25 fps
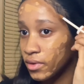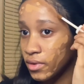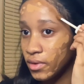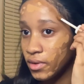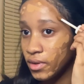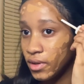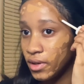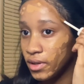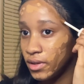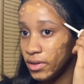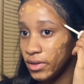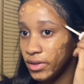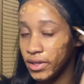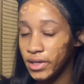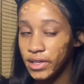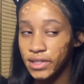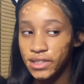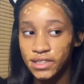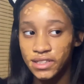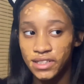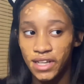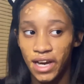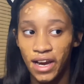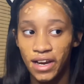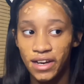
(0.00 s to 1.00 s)
And this
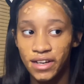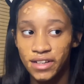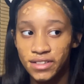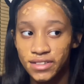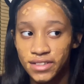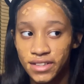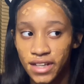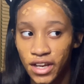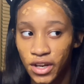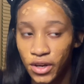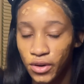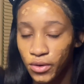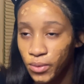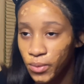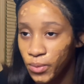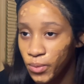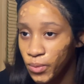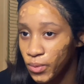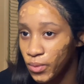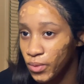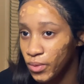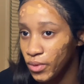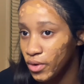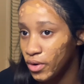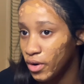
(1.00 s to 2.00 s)
shade is like
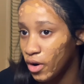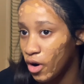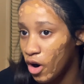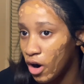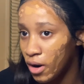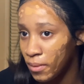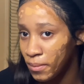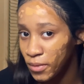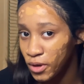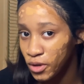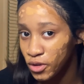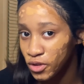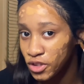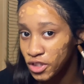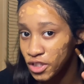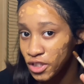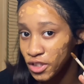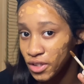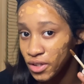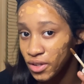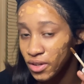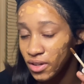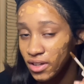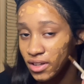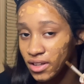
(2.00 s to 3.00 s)
almost
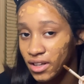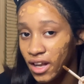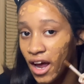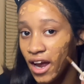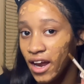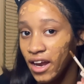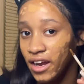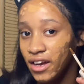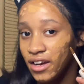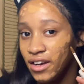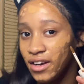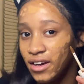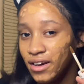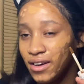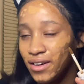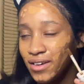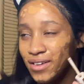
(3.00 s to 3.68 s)
like...